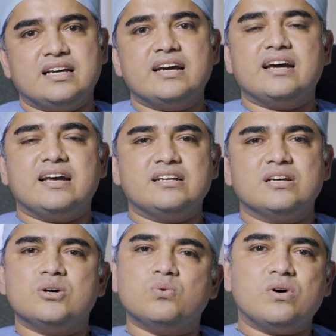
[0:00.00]
and
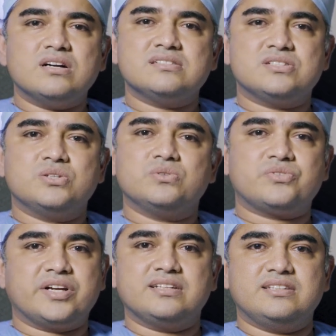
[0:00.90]
once you
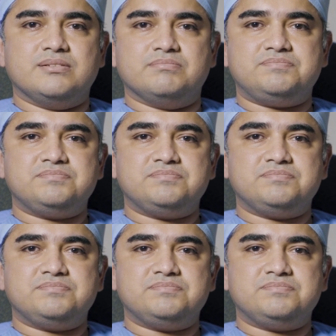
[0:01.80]
treat them